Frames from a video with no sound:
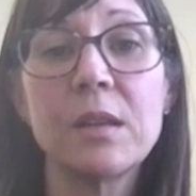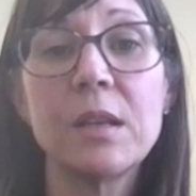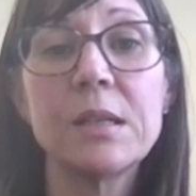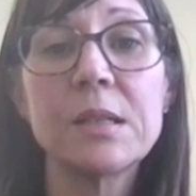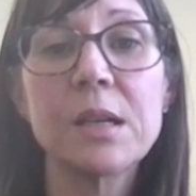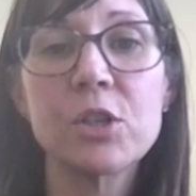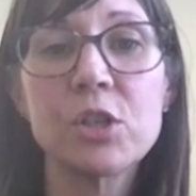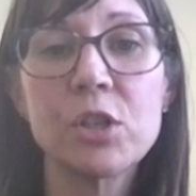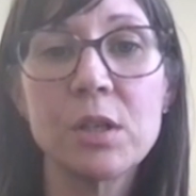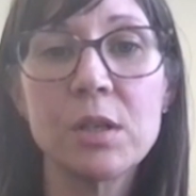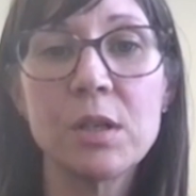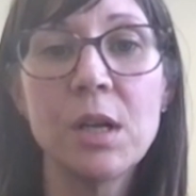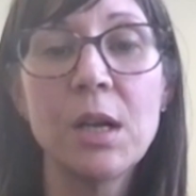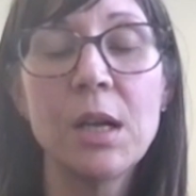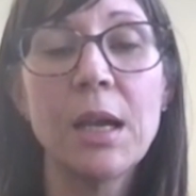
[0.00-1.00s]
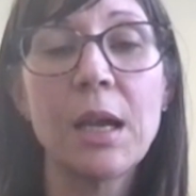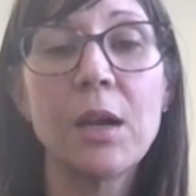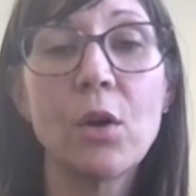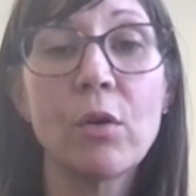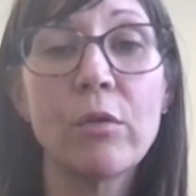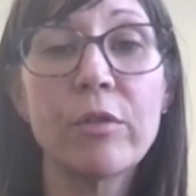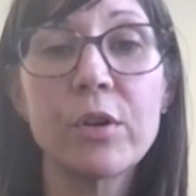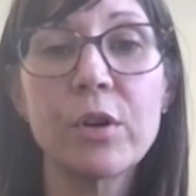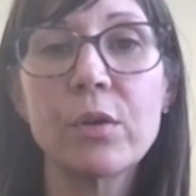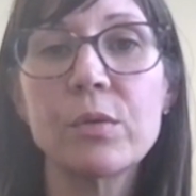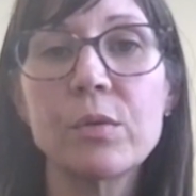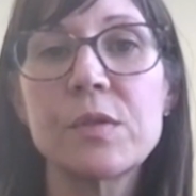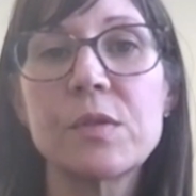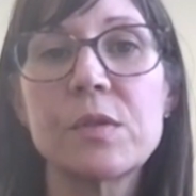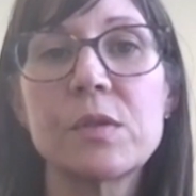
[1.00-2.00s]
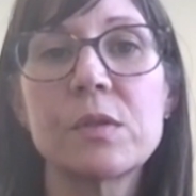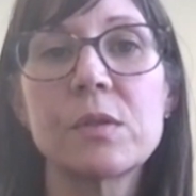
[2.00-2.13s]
the addiction and overdose